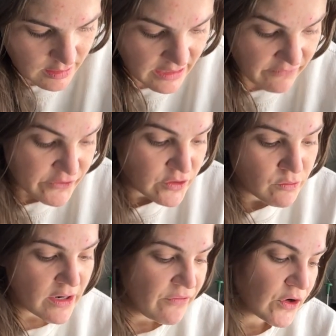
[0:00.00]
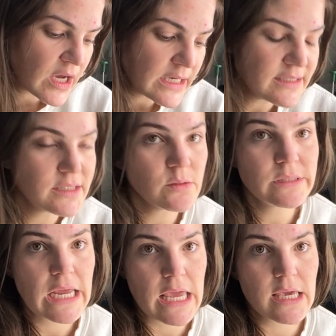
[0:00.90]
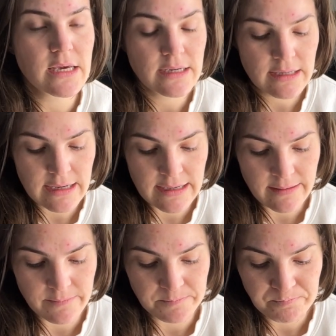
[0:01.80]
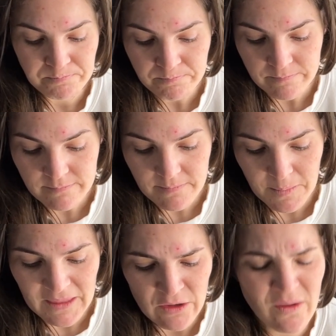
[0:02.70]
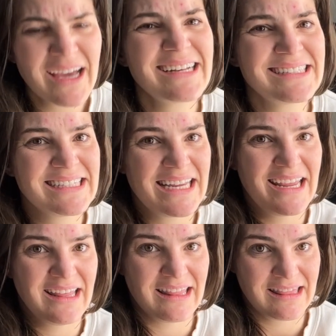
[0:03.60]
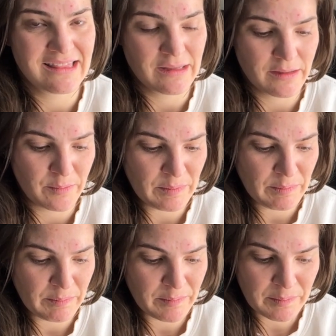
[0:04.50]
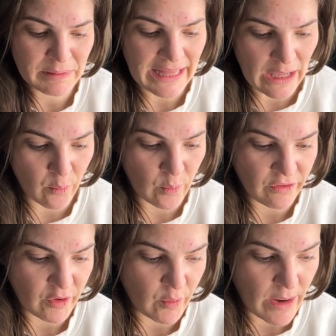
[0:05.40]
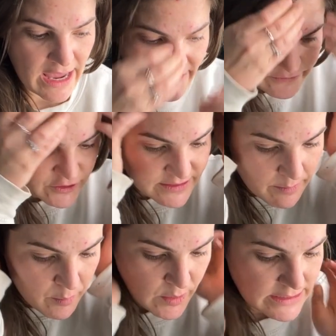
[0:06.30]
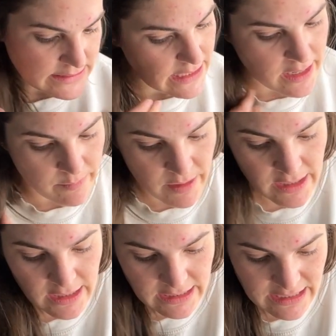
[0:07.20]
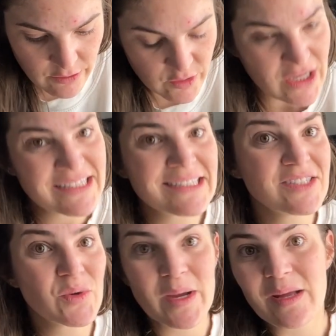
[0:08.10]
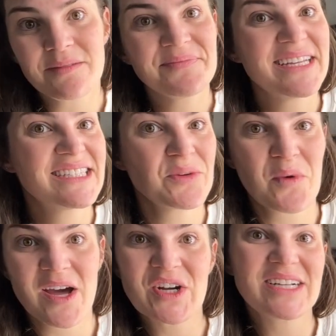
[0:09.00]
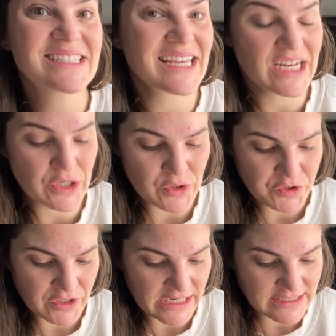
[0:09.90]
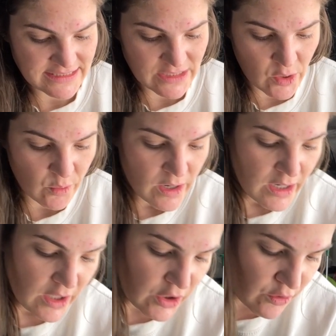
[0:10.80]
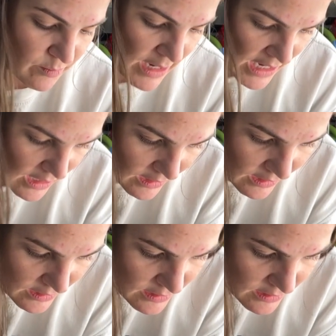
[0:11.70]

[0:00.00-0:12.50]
if your cuttings don't take, you can kind of see the plant wither away after some point in time. Now it's in soil, it's in water, it's getting nutrients, so you may